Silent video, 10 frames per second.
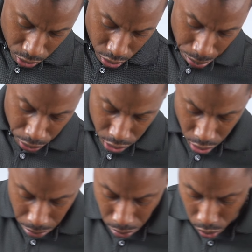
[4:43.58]
I'm just gonna put
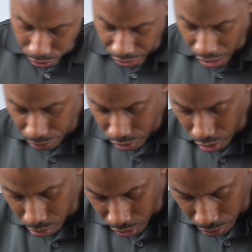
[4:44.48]
it on both camera,
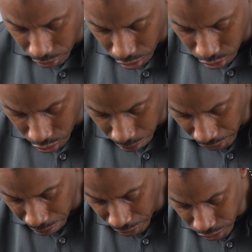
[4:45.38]
on, on, on, on
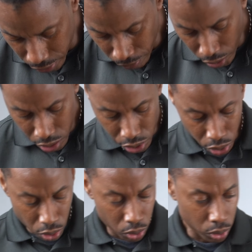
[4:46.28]
my belt.
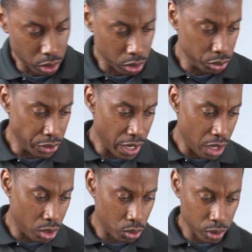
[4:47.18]
So
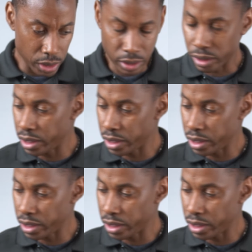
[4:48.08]
now it's